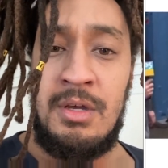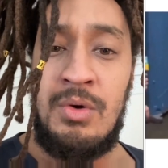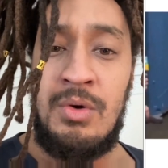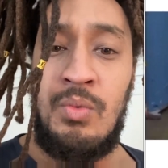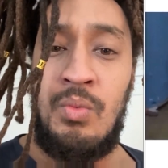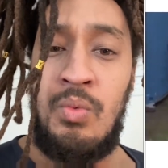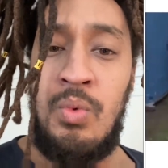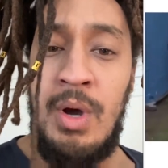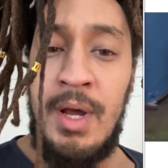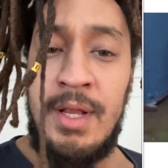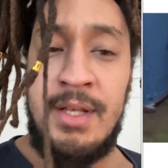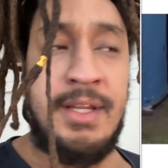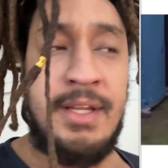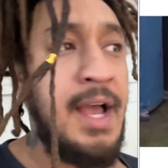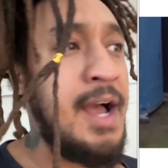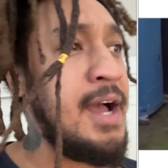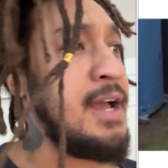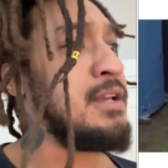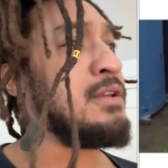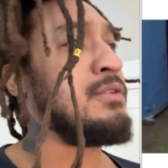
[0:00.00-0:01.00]
What
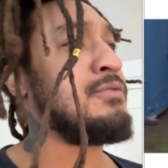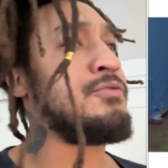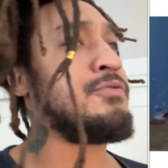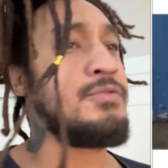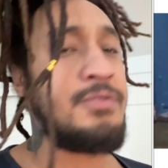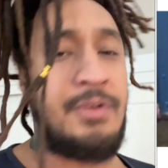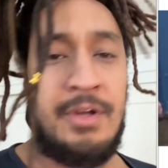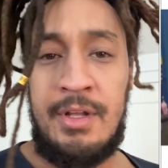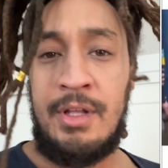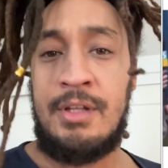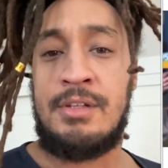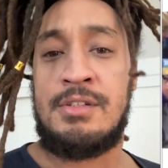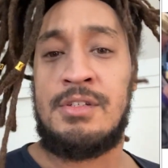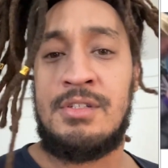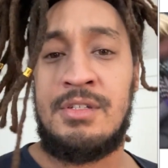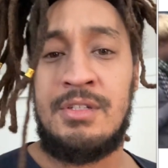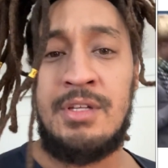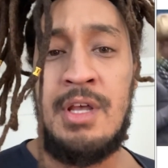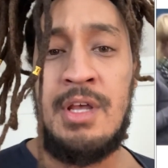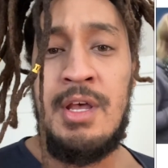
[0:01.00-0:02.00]
kind of
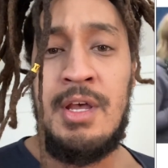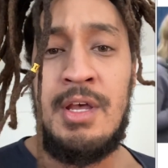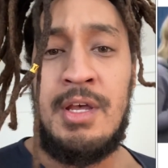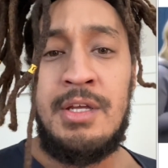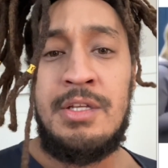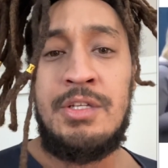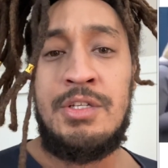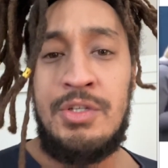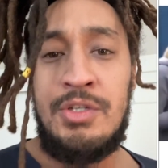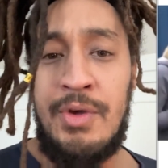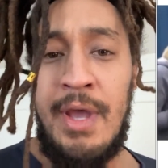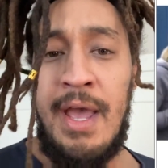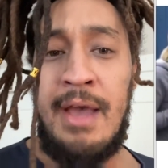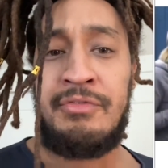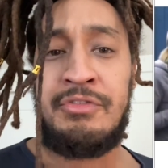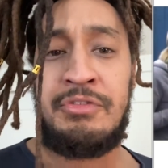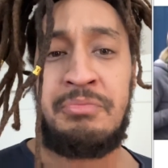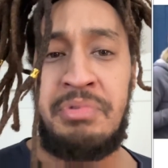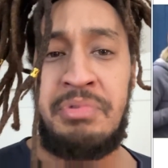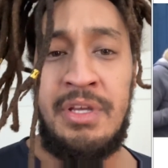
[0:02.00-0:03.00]
drugs do you have
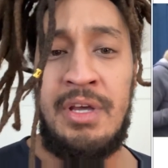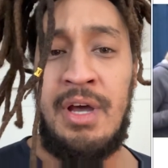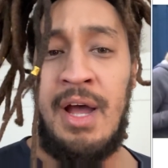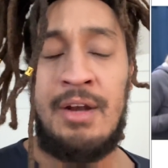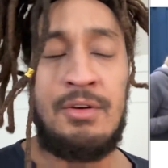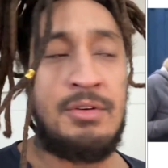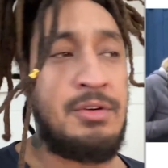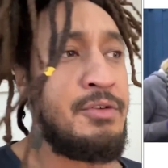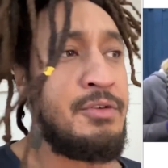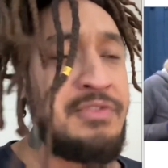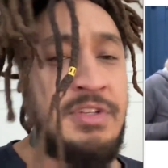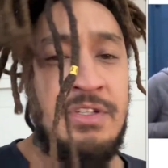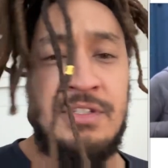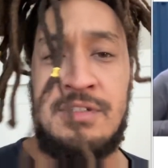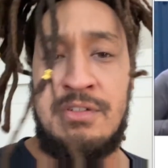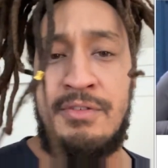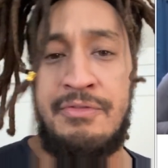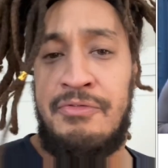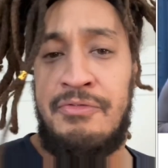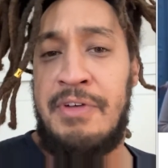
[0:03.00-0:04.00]
to be on? I don't know if this is
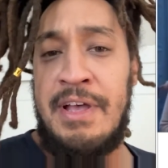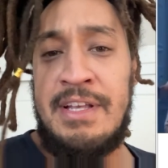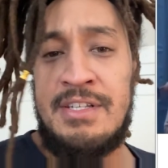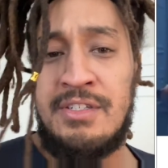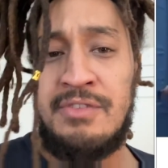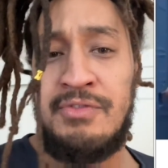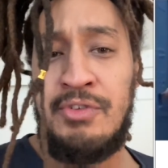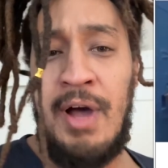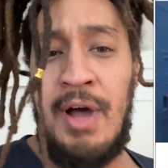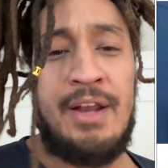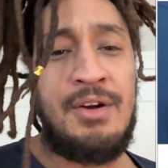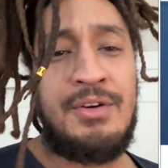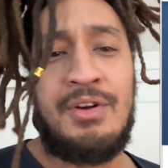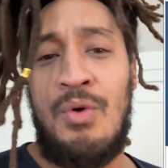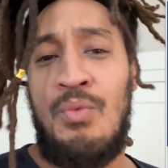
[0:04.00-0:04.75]
a festival. I don't know